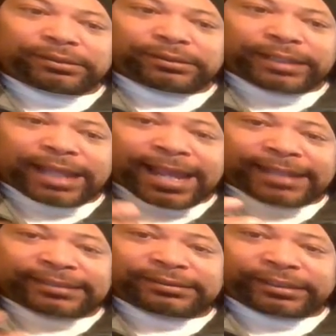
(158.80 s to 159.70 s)

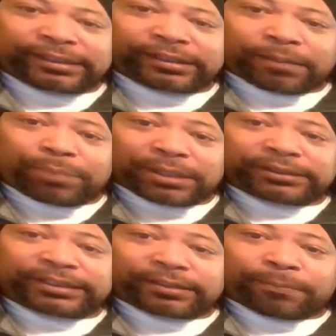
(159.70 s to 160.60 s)
has the
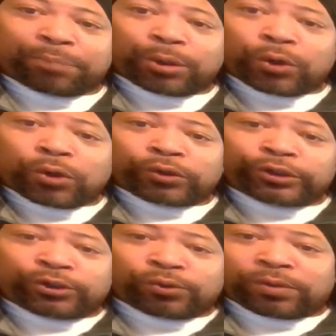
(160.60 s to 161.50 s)
ability to pull
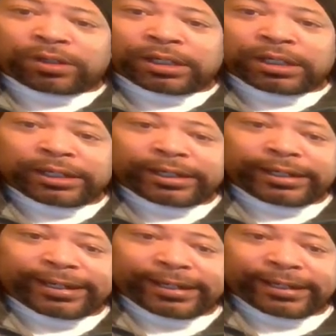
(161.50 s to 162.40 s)
you
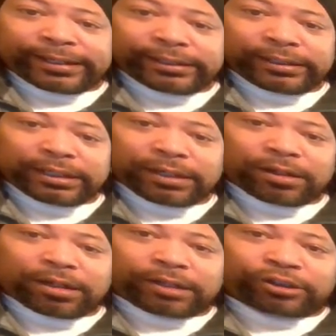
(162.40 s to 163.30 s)
in
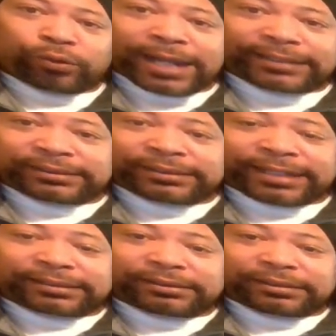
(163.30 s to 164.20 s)
a direction
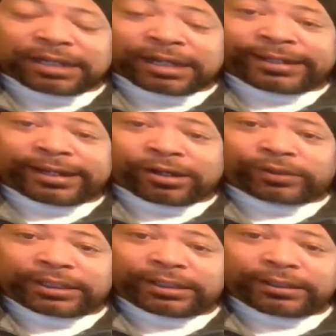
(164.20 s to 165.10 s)
that's
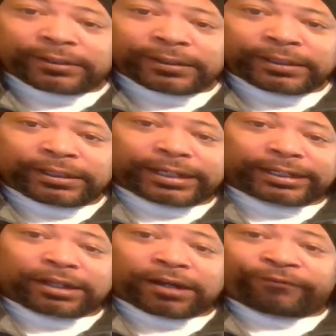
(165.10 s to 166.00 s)
unhealthy and
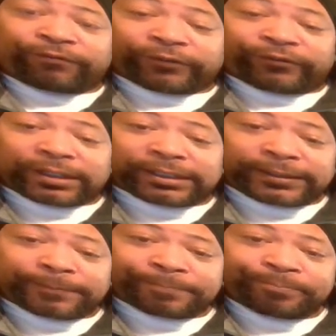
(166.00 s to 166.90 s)
unfulfilling,